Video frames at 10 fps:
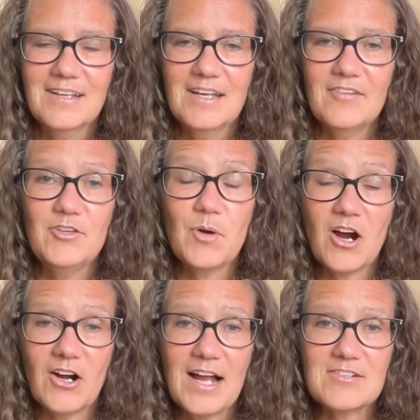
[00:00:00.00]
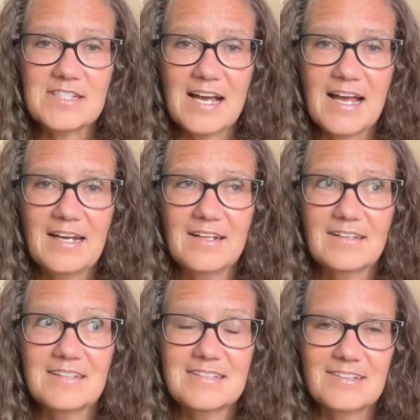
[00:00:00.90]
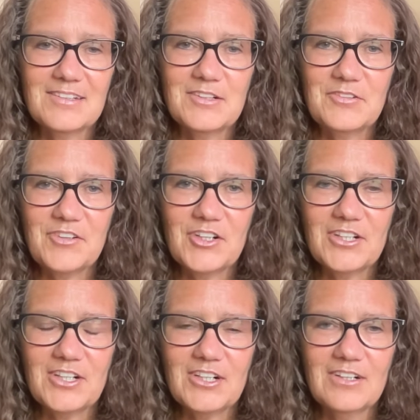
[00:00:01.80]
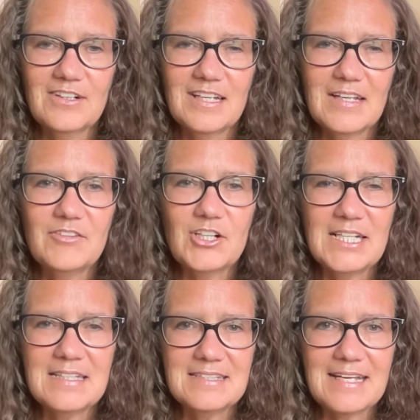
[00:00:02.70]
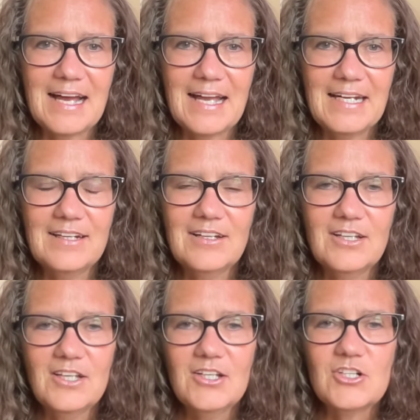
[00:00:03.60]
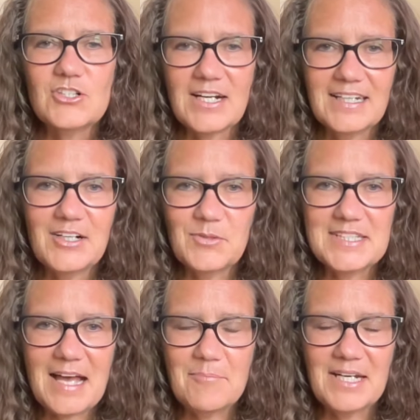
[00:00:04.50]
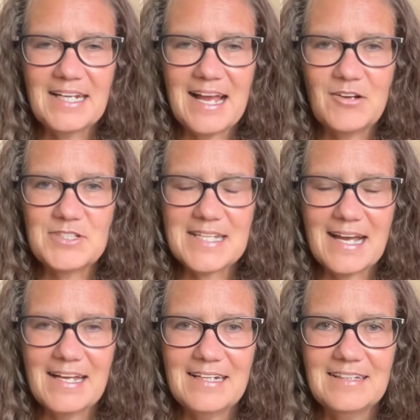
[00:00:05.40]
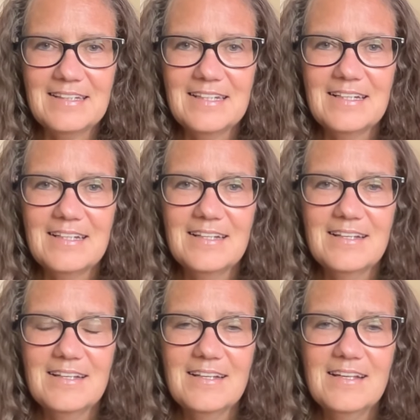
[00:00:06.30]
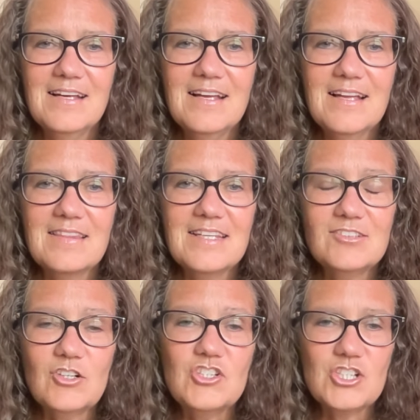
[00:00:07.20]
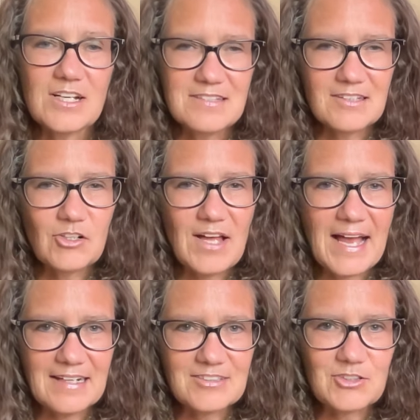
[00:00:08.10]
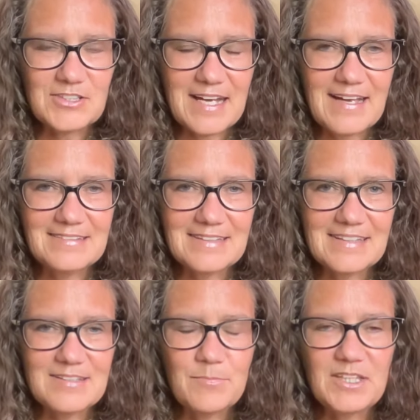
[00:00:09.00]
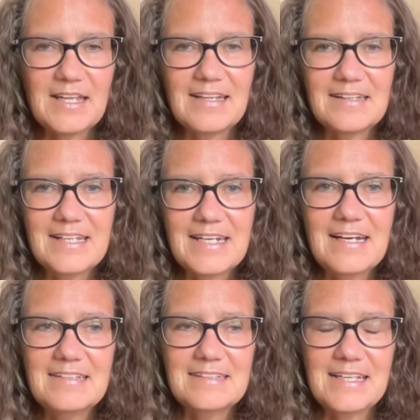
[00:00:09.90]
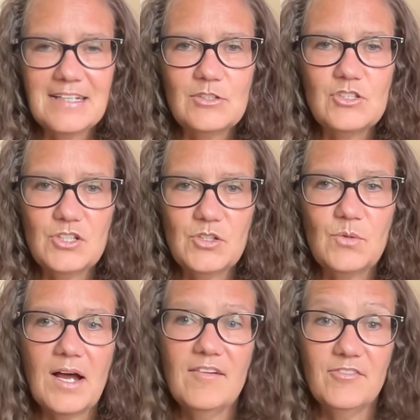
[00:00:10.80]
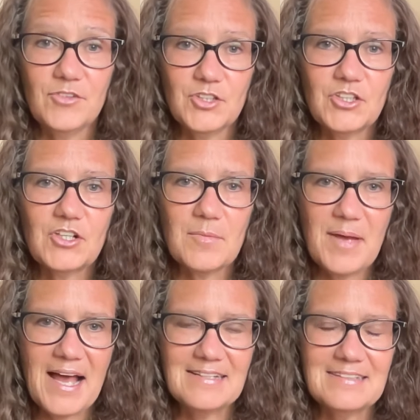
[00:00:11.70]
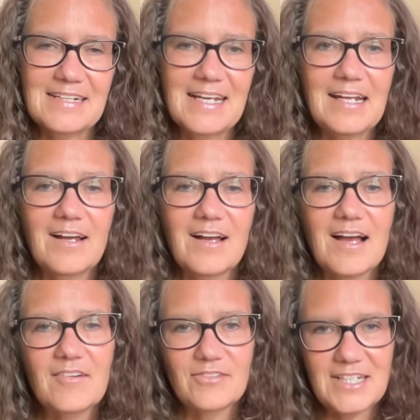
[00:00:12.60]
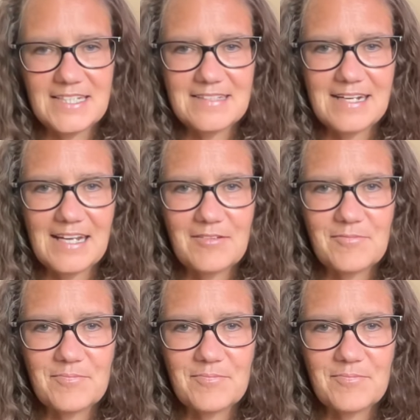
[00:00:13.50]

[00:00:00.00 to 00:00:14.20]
If you are outside, listen a little further. If you're inside, try to hear what's happening outside. These are just little exercises, but they lead us into a fuller capacity of listening.